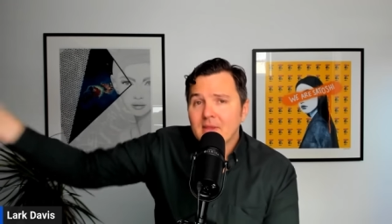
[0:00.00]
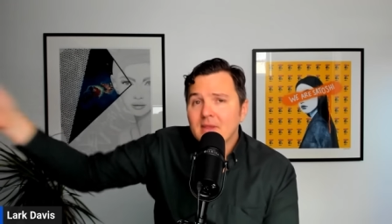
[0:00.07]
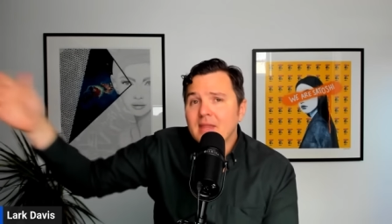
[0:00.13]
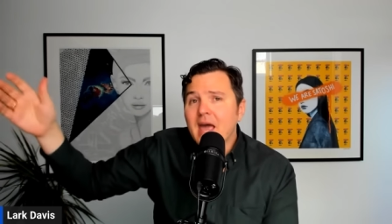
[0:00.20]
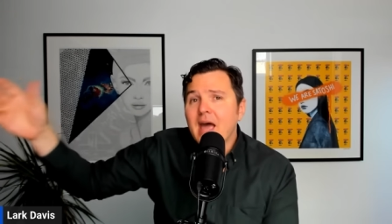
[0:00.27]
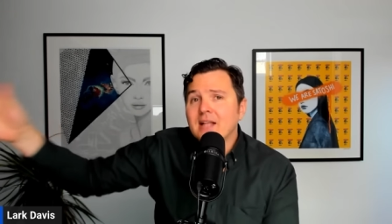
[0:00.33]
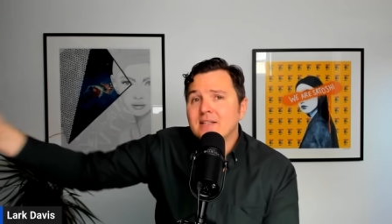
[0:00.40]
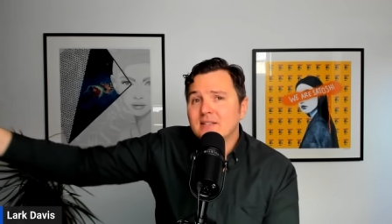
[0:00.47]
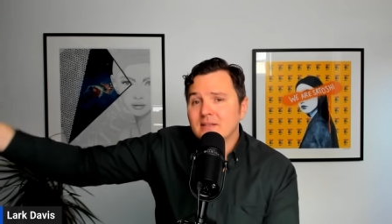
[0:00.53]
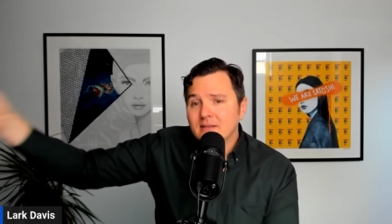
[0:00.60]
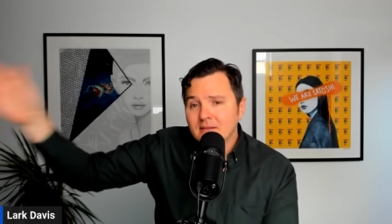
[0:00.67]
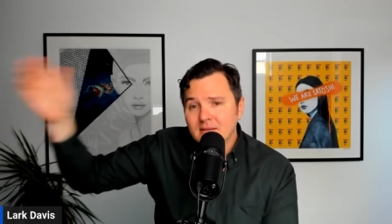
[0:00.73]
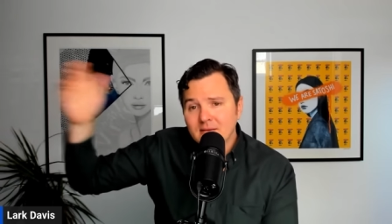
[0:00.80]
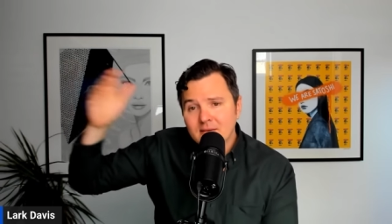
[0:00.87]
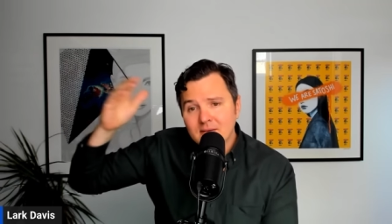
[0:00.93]
That's
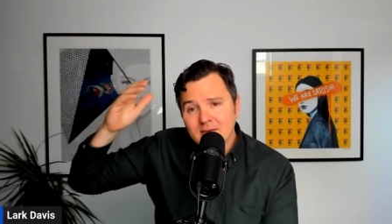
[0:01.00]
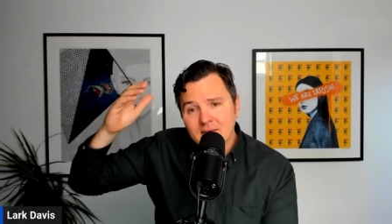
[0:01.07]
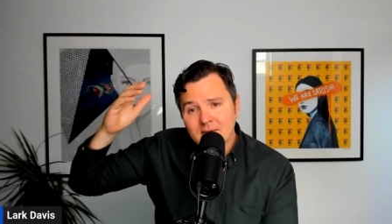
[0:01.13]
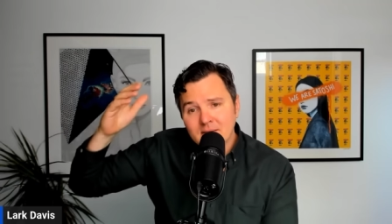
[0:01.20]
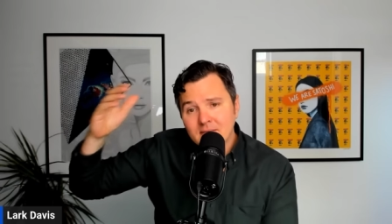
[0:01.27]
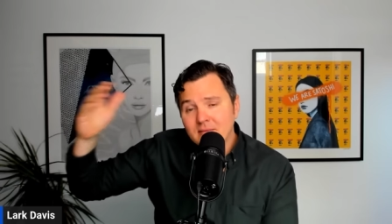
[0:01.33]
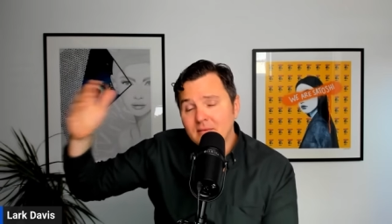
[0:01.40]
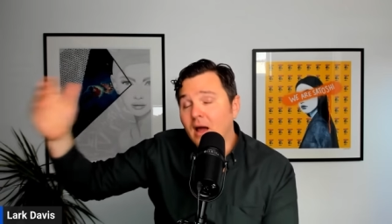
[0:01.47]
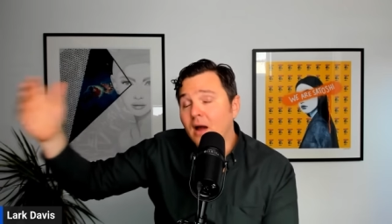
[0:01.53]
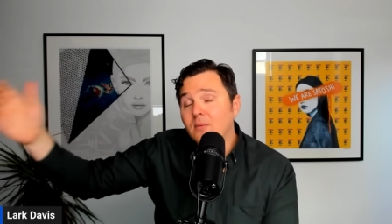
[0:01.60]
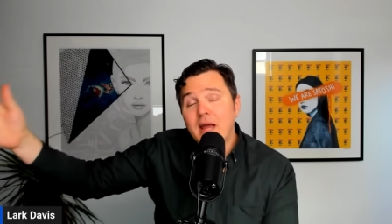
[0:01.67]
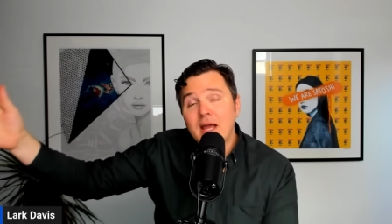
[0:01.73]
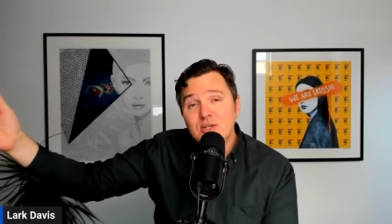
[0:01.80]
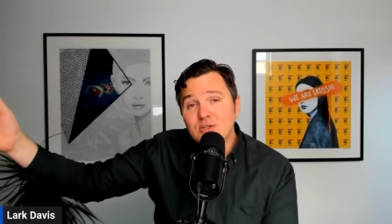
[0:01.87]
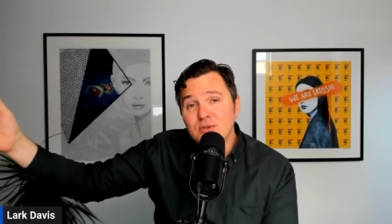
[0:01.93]
not
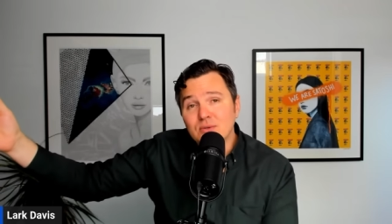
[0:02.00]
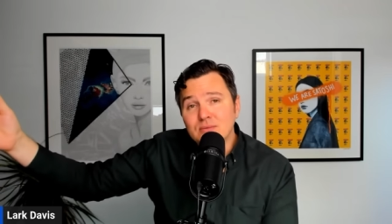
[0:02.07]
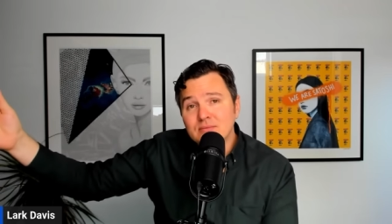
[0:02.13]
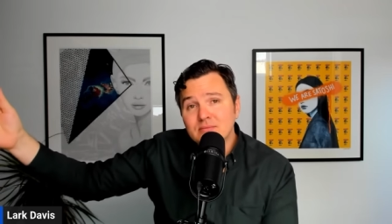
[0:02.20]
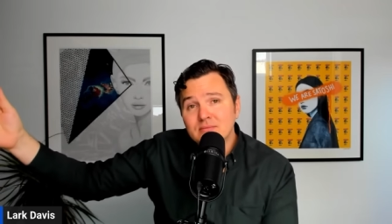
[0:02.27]
rational.